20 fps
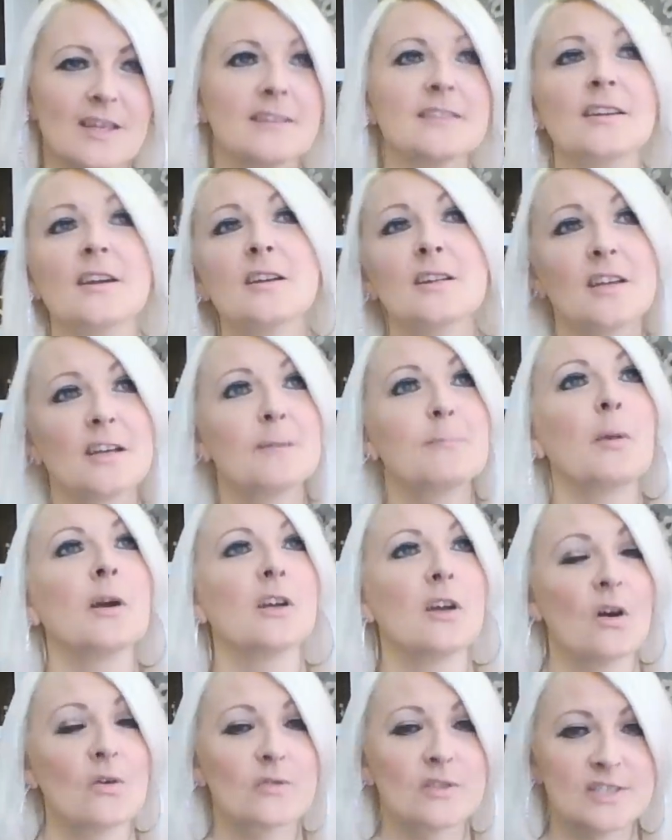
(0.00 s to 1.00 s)
They're like my
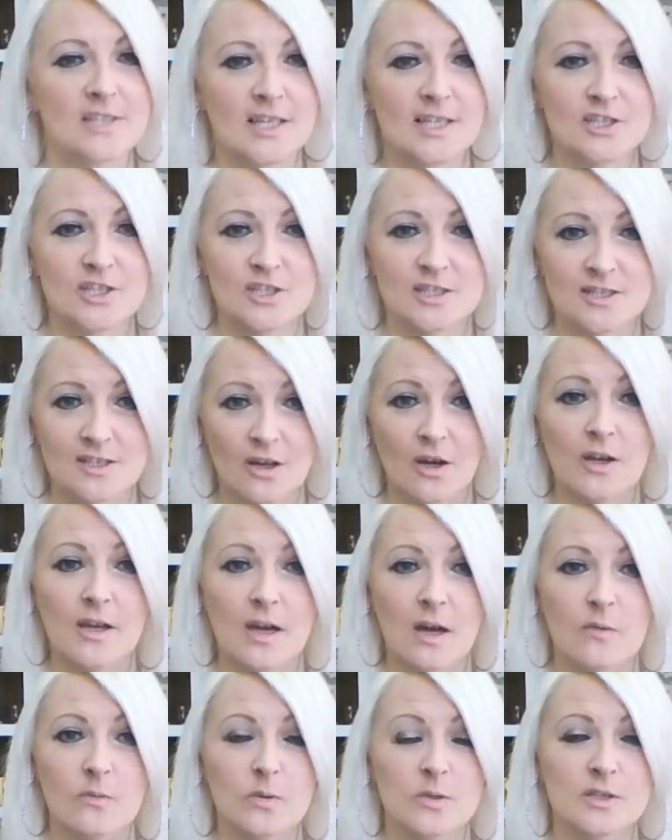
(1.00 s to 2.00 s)
conversations that I
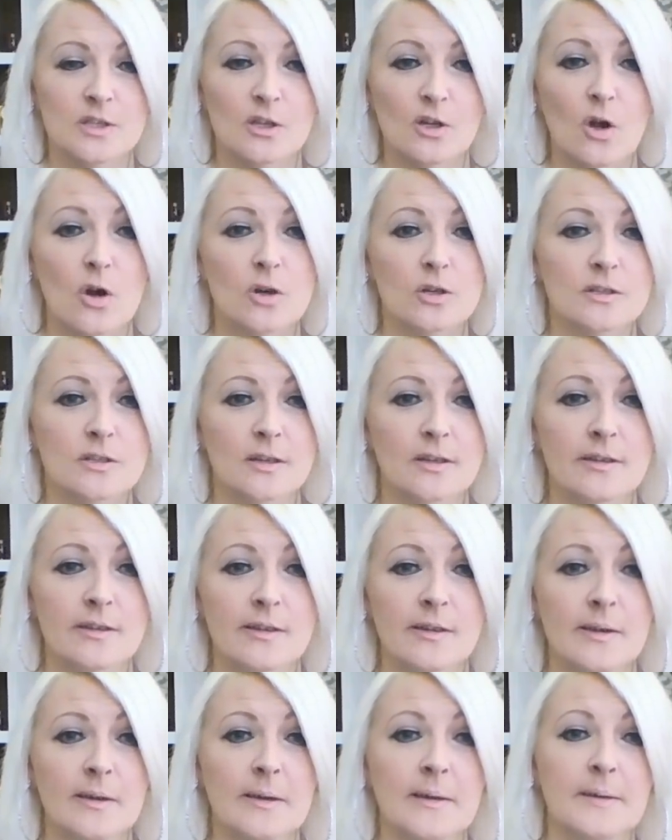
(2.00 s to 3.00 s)
have with the Lord.
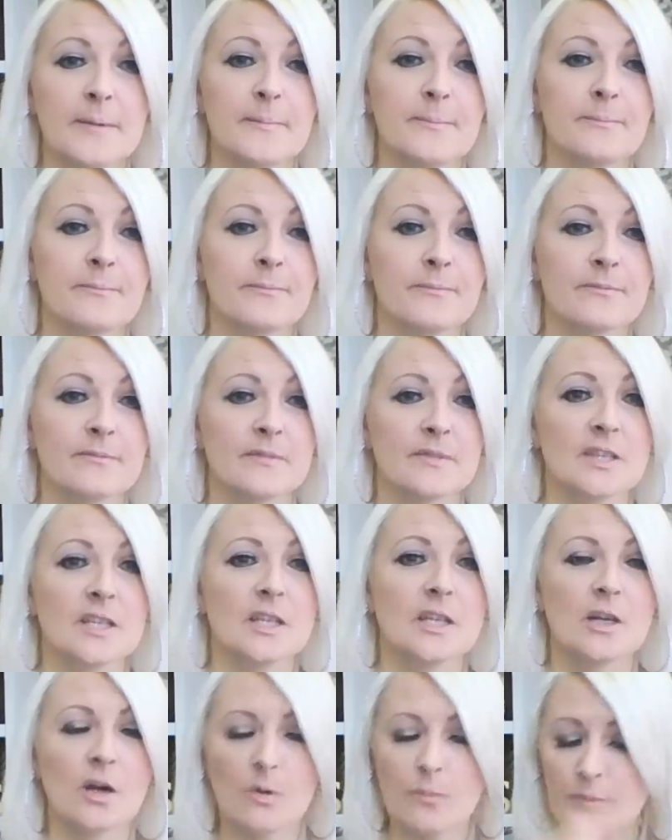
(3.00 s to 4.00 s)

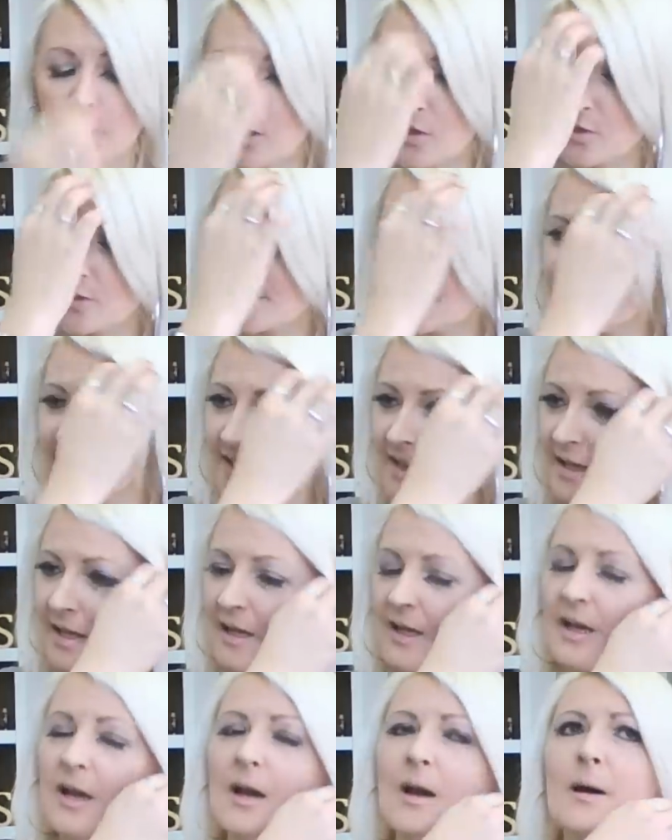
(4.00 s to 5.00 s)
You know, because
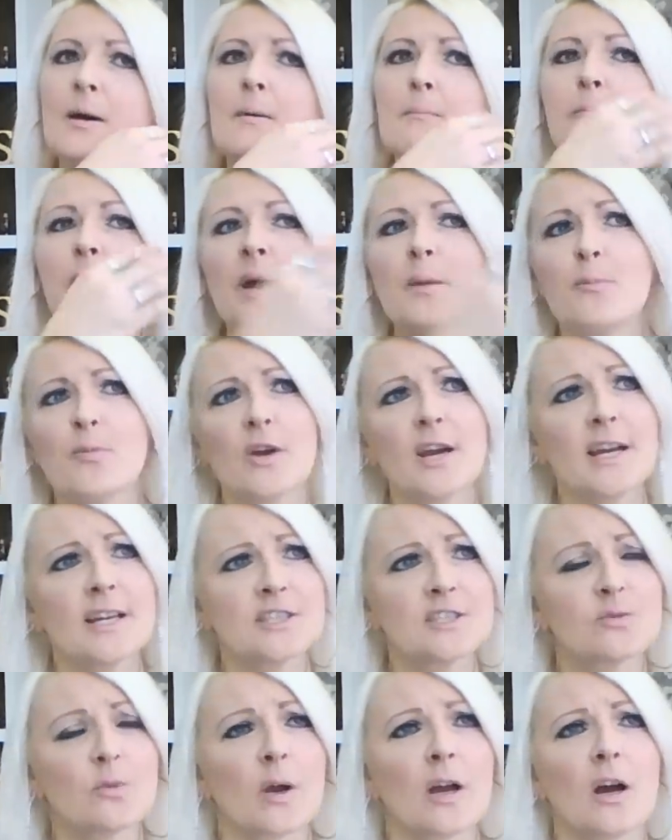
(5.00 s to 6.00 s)
my
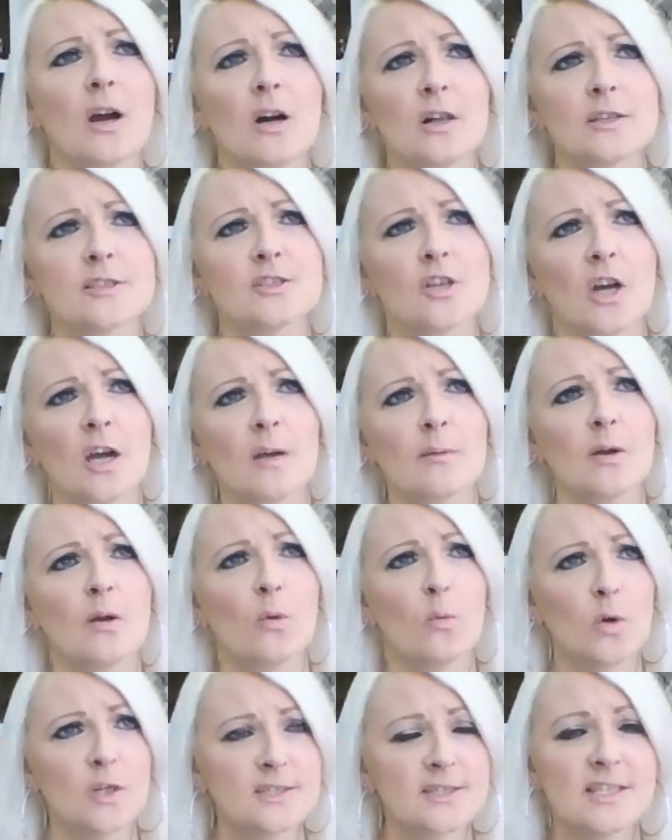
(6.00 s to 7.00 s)
prayers were all the time,
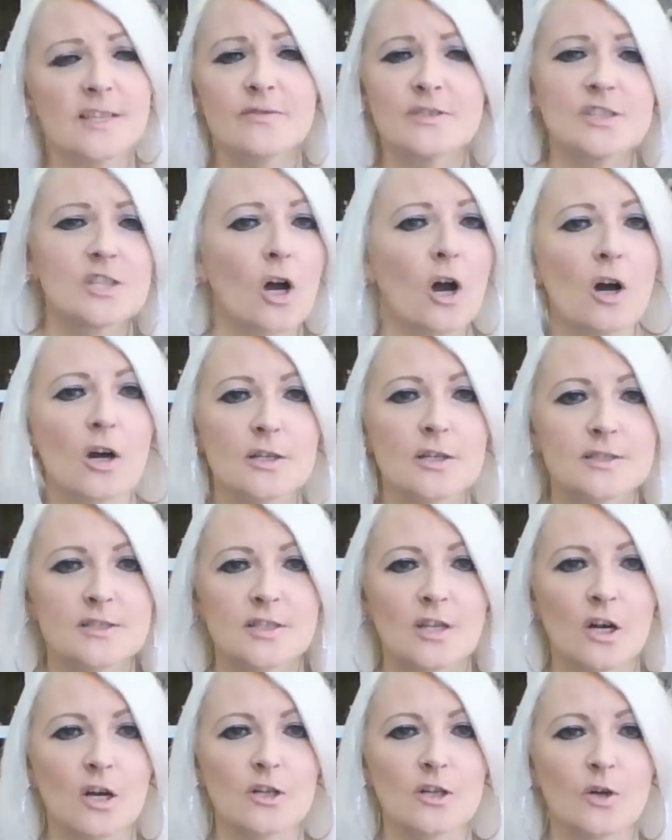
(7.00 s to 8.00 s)
it wasn't even talking to
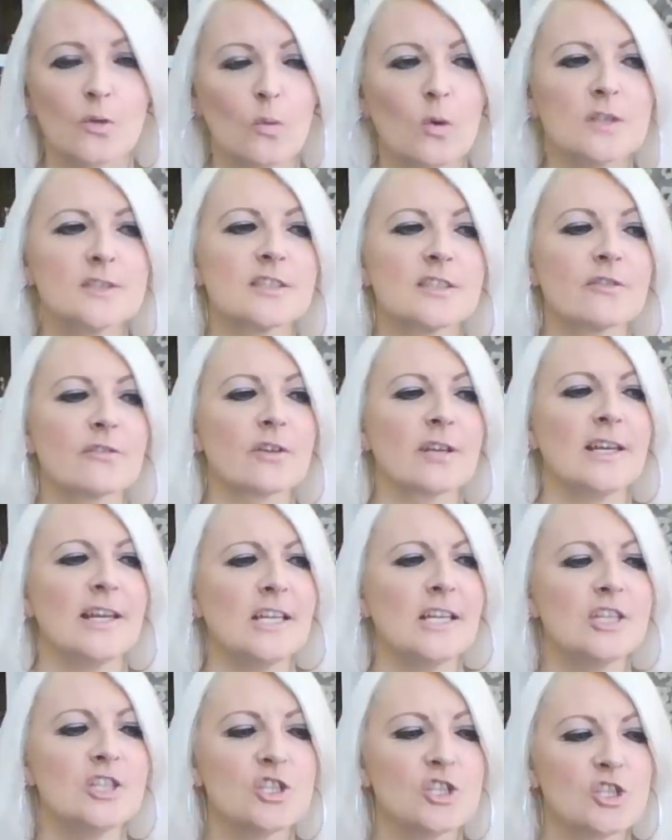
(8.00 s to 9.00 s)
God, it wasn't a
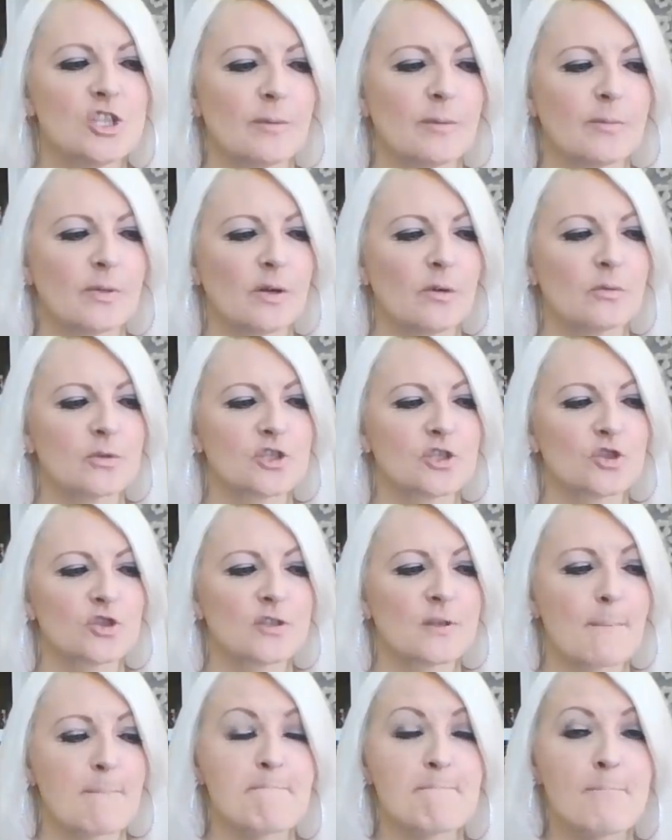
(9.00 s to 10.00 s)
relationship, it was
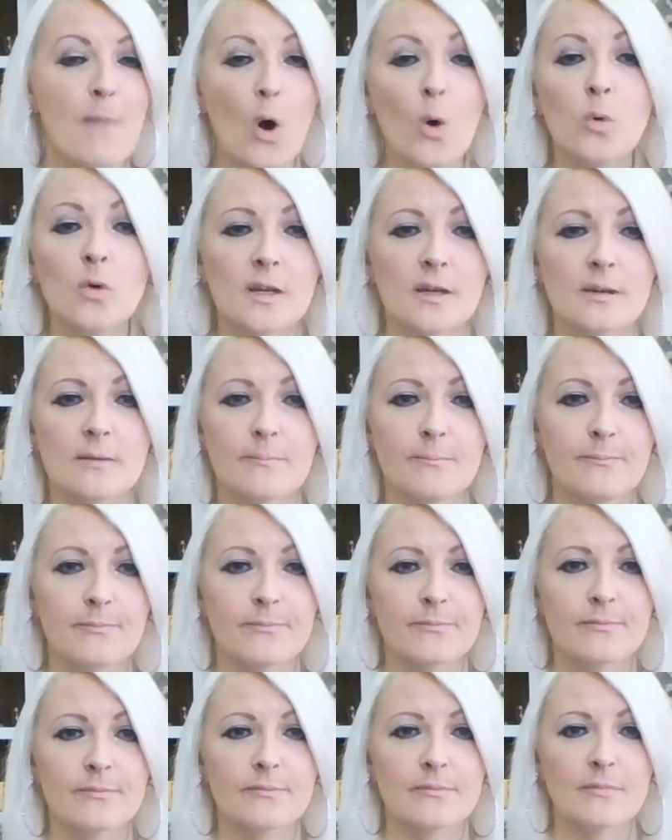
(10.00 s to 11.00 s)
just a moaning.
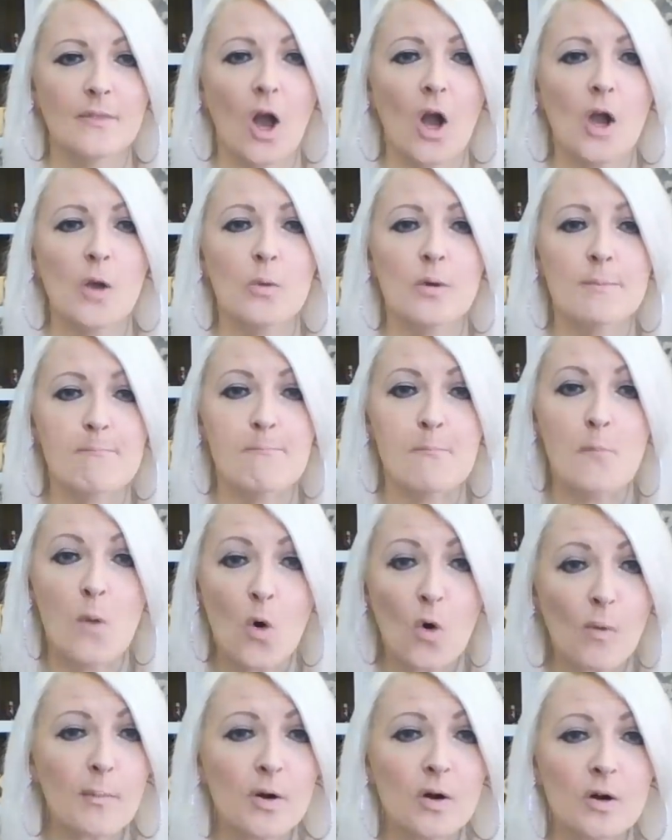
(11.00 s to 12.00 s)
I would
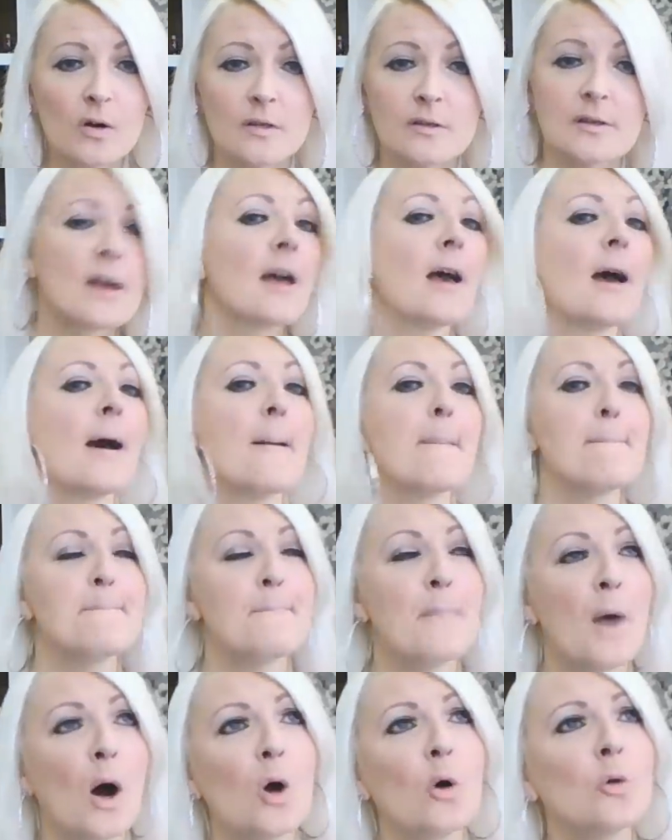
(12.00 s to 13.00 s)
murmur,
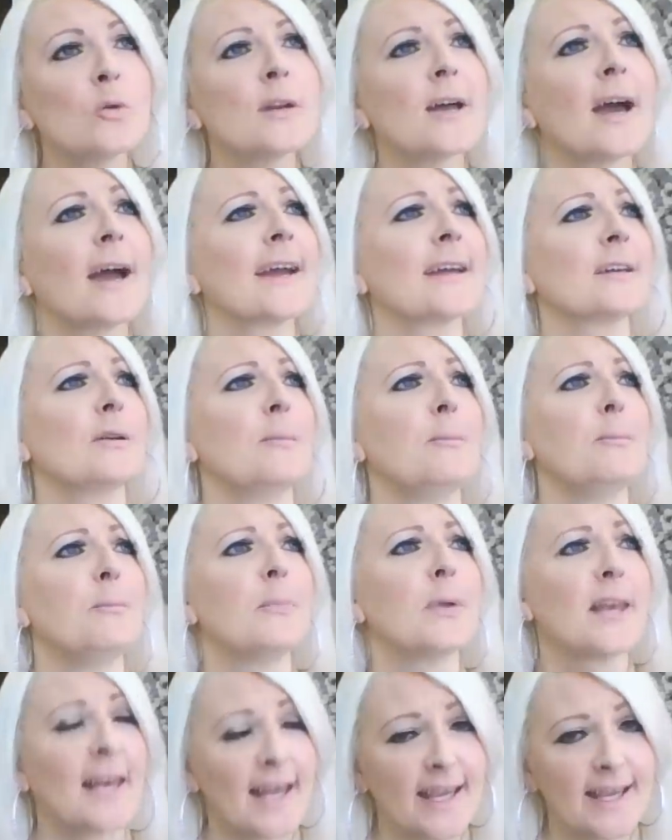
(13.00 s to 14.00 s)
moan, and
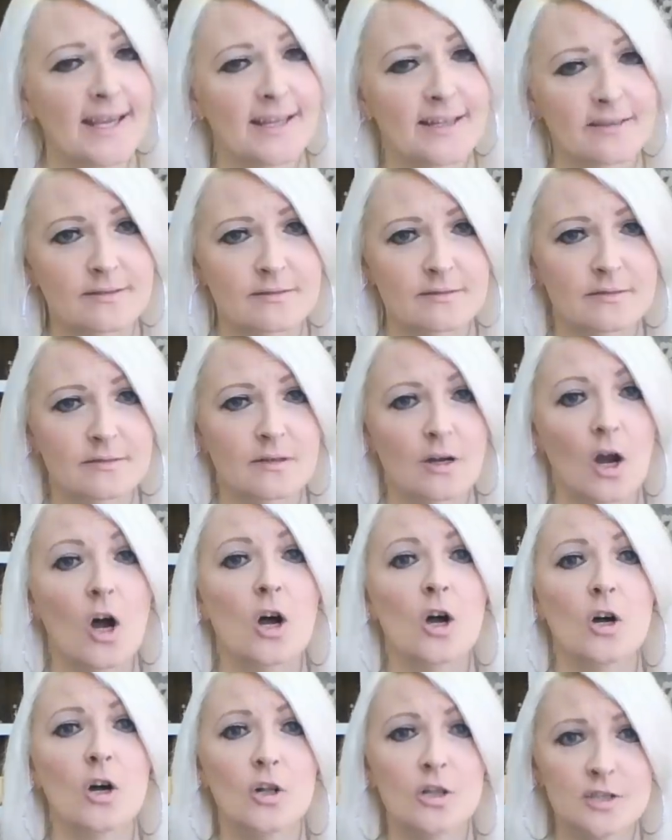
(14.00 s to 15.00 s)
complain
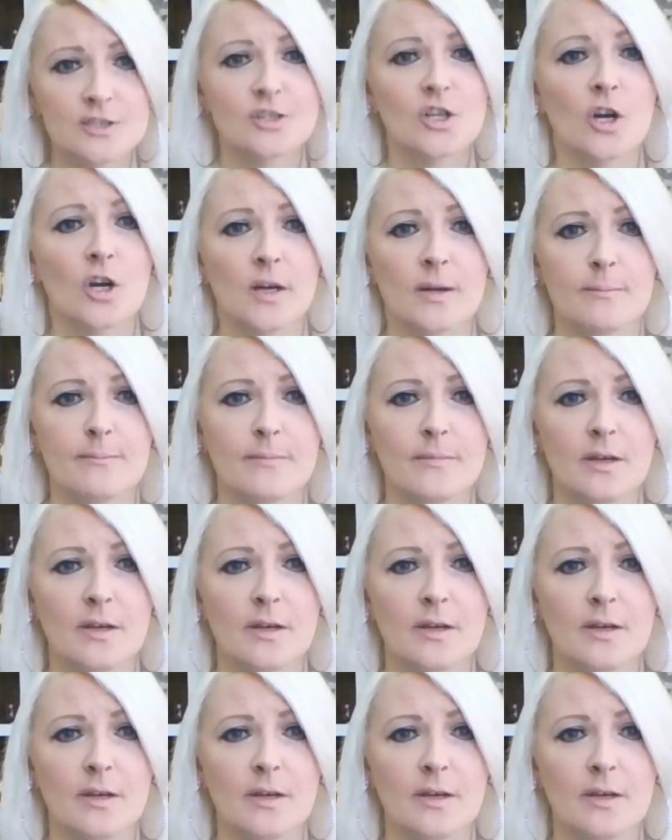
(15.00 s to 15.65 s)
all the time.